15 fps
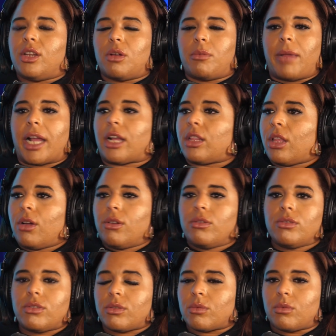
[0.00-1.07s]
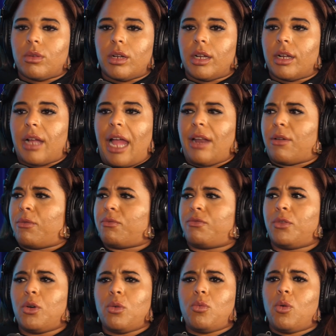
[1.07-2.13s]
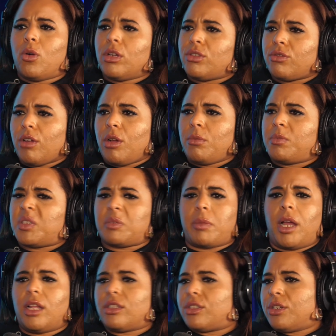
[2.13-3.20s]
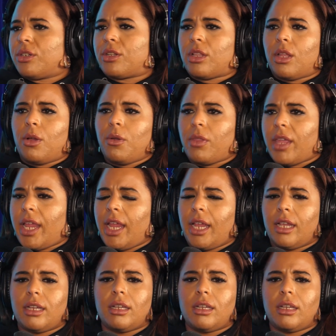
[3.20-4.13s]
my clothes I had a full wardrobe, sponsored clothing,